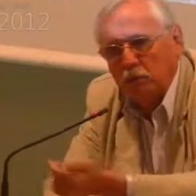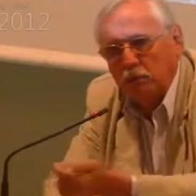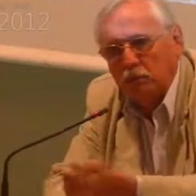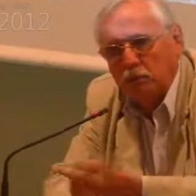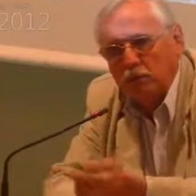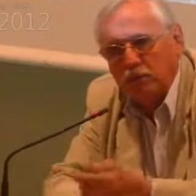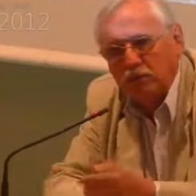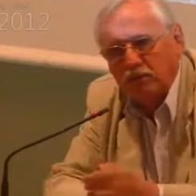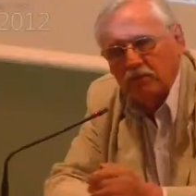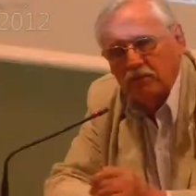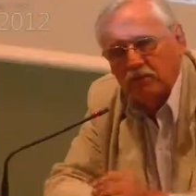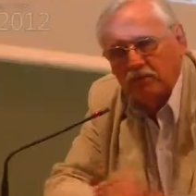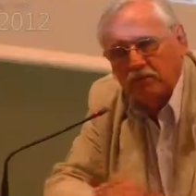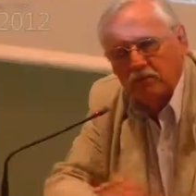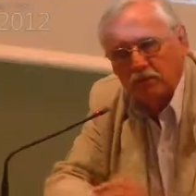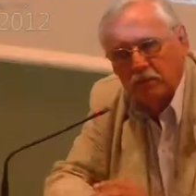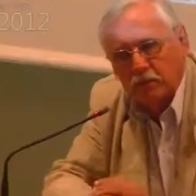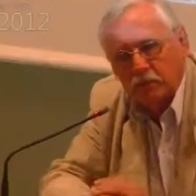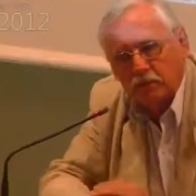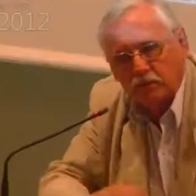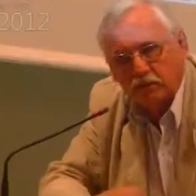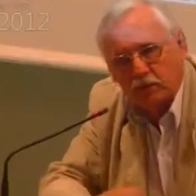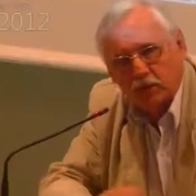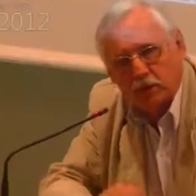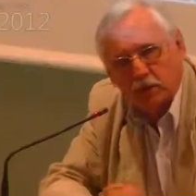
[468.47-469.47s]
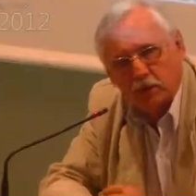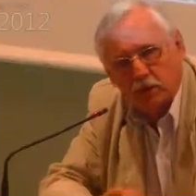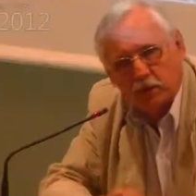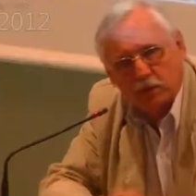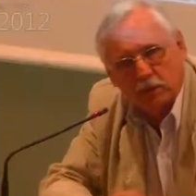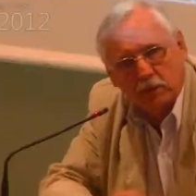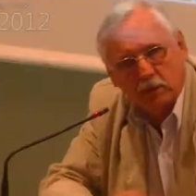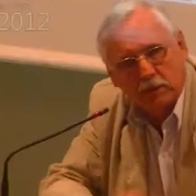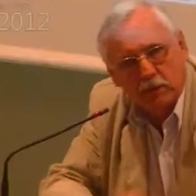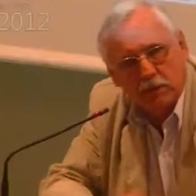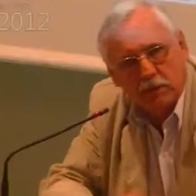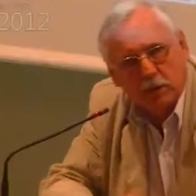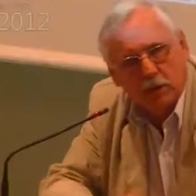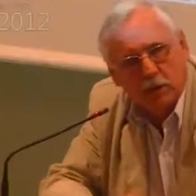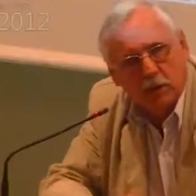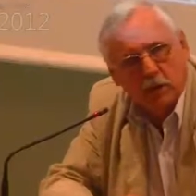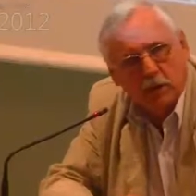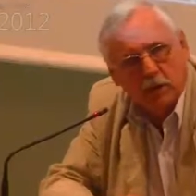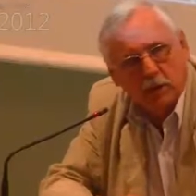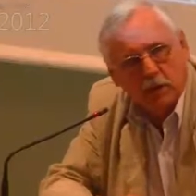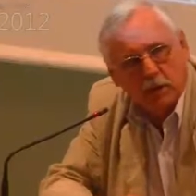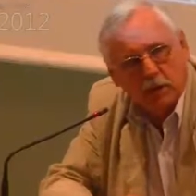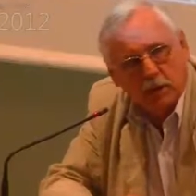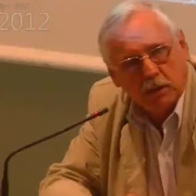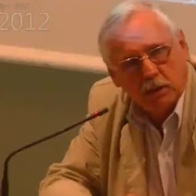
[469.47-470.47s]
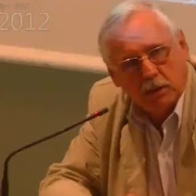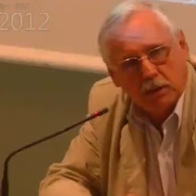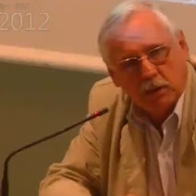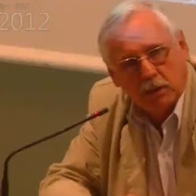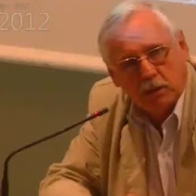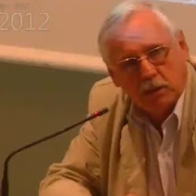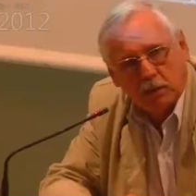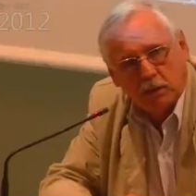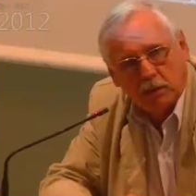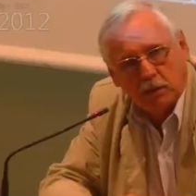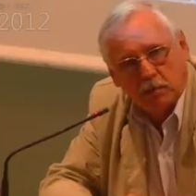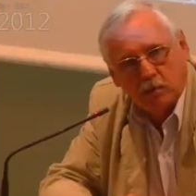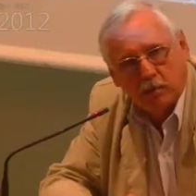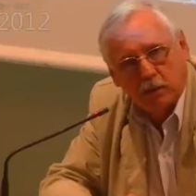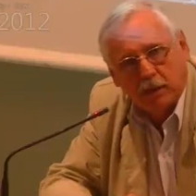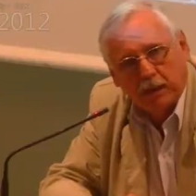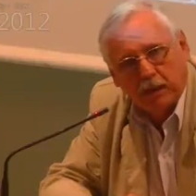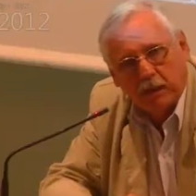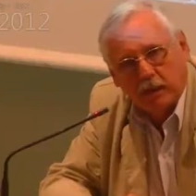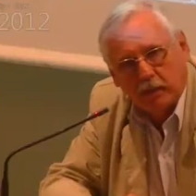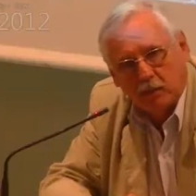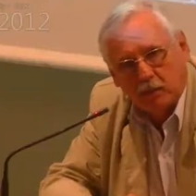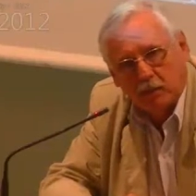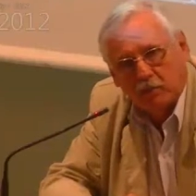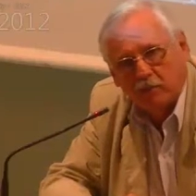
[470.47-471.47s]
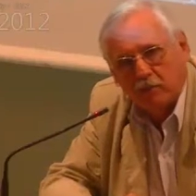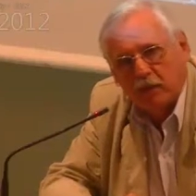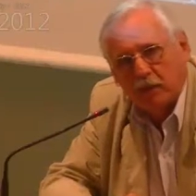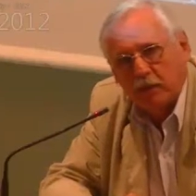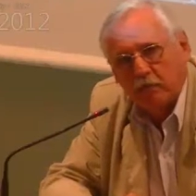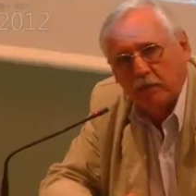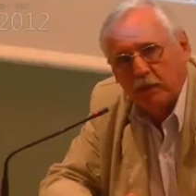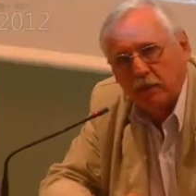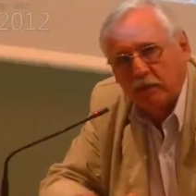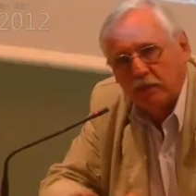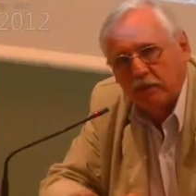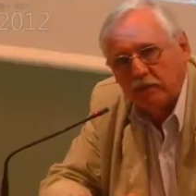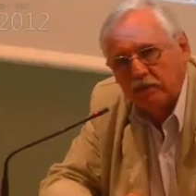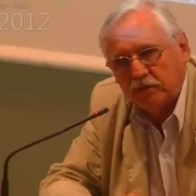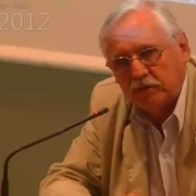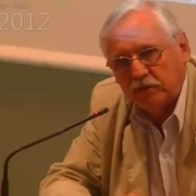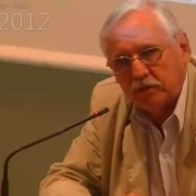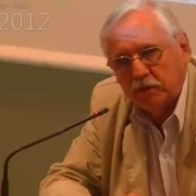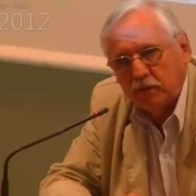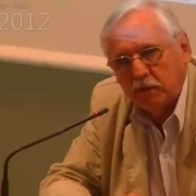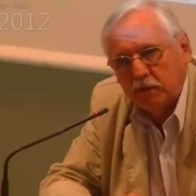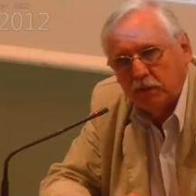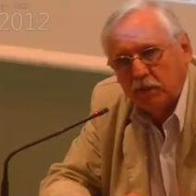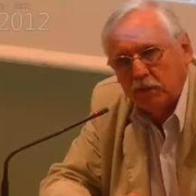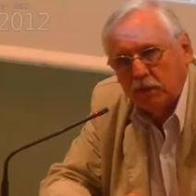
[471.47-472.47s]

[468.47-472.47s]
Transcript: presence of children and the families